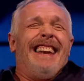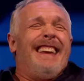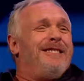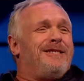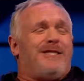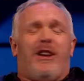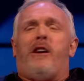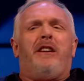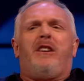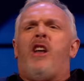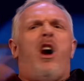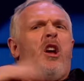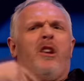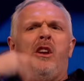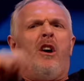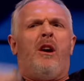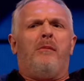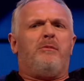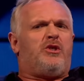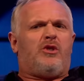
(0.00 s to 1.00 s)
And he's going, no,
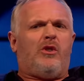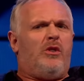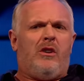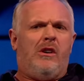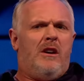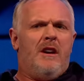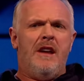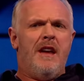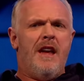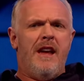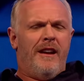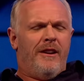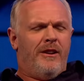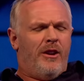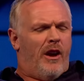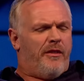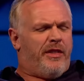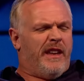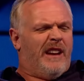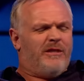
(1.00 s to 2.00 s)
I'm sure.
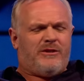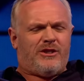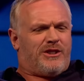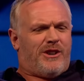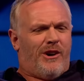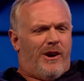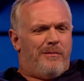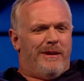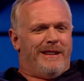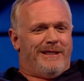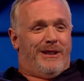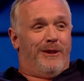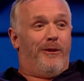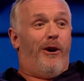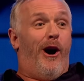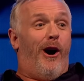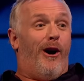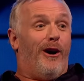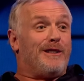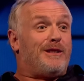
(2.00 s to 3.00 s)
No, I think I've just got a bit too
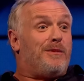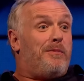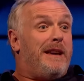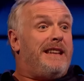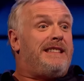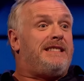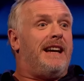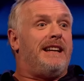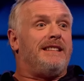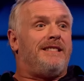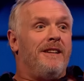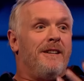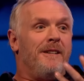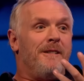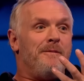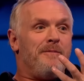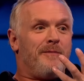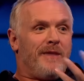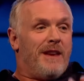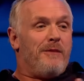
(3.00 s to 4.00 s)
hot. But he said
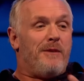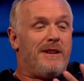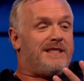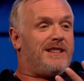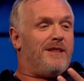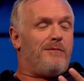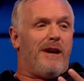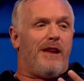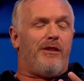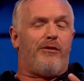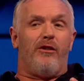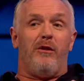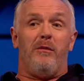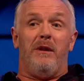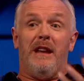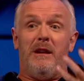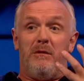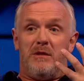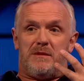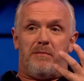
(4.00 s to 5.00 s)
he went to the bathroom
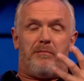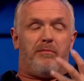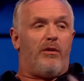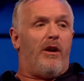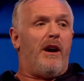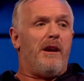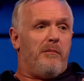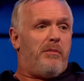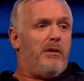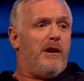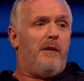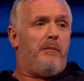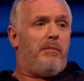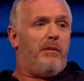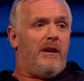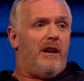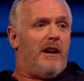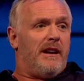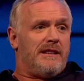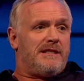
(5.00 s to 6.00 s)
and he was bright
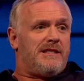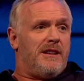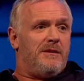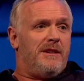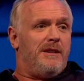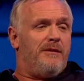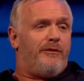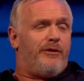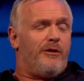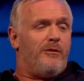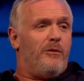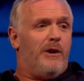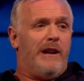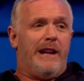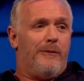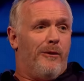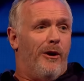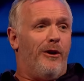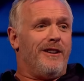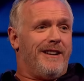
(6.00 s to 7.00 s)
purple, like something from
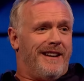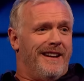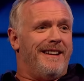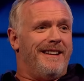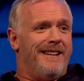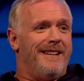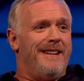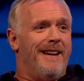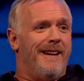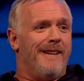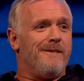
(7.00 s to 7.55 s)
Willy Wonka, you know.